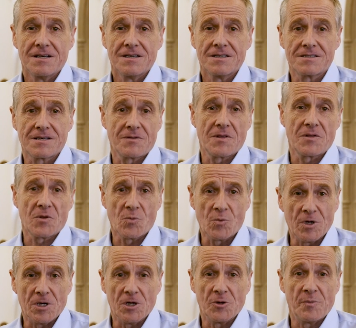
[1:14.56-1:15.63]
so that the
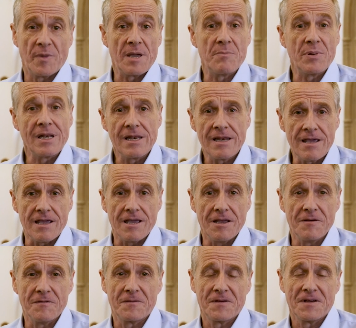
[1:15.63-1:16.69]
world may
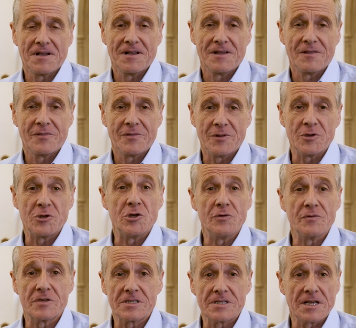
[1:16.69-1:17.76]
believe that
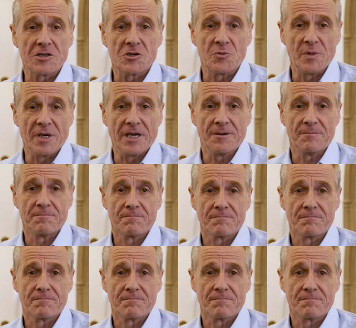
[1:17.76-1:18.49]
you've sent me."